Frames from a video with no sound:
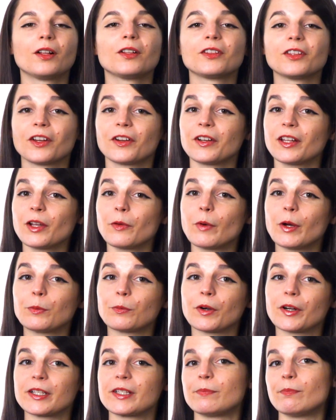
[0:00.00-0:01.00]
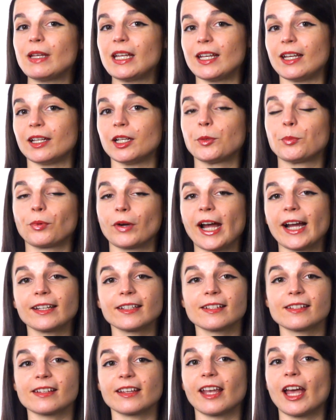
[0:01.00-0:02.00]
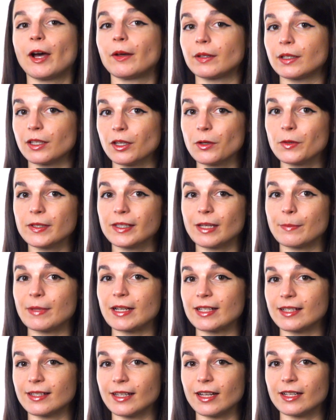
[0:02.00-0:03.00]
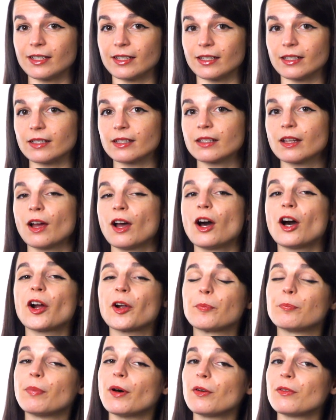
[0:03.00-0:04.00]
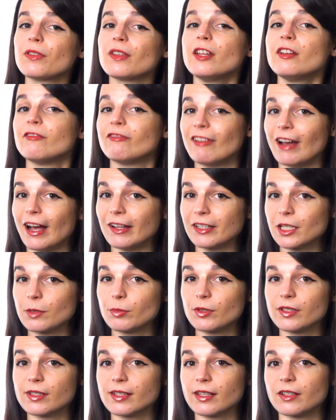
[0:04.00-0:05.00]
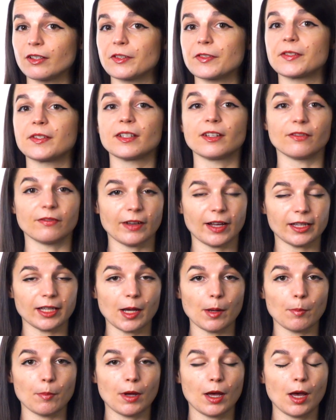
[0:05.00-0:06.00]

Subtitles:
Learning what words mean and practicing how to use them in a sentence are both invaluable skills to develop.